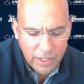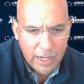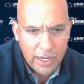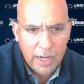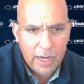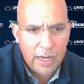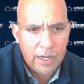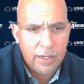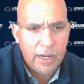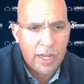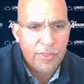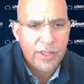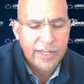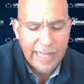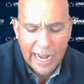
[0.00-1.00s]

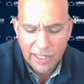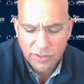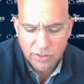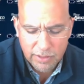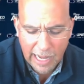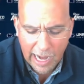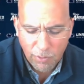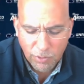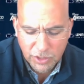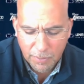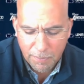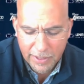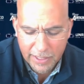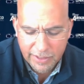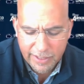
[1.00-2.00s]
I think that was
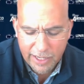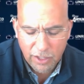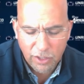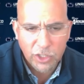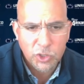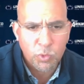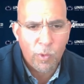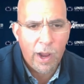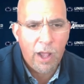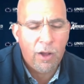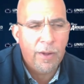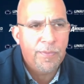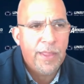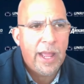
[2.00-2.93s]
a big deal as well.